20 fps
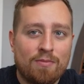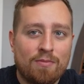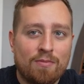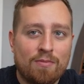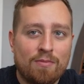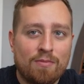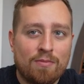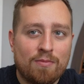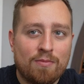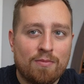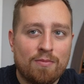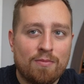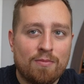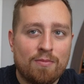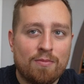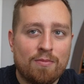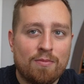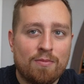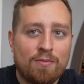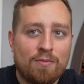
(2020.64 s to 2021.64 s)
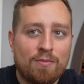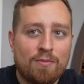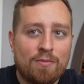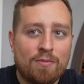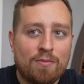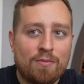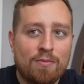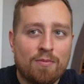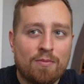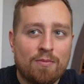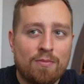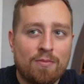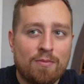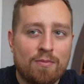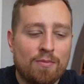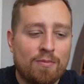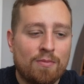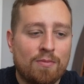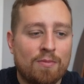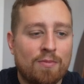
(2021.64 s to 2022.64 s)

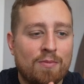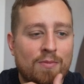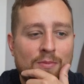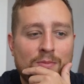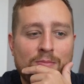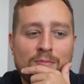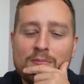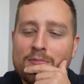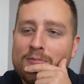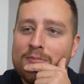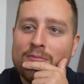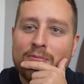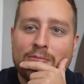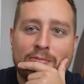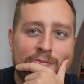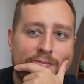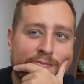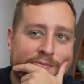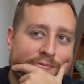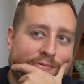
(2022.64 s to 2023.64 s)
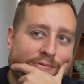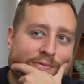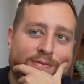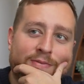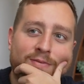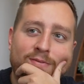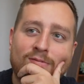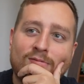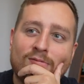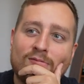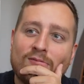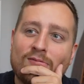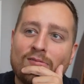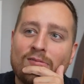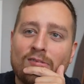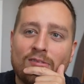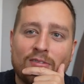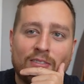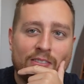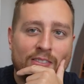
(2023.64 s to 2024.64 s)

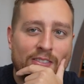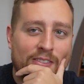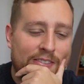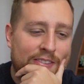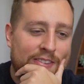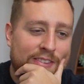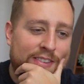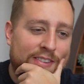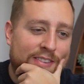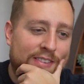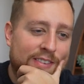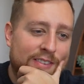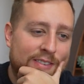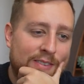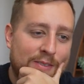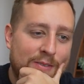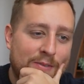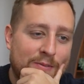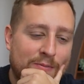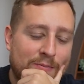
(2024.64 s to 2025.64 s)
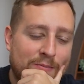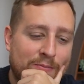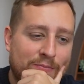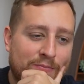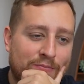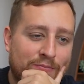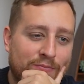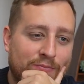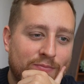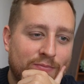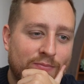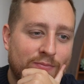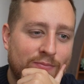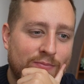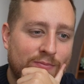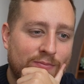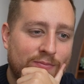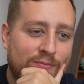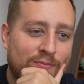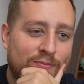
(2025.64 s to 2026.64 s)

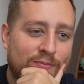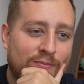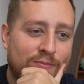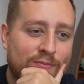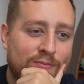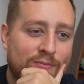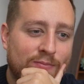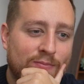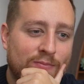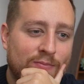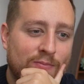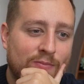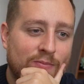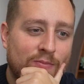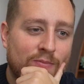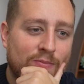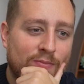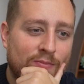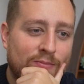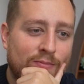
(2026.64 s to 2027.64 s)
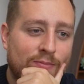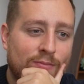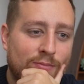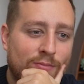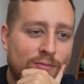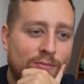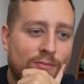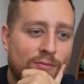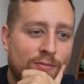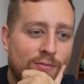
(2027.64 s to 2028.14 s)
No words are spoken by the person on screen.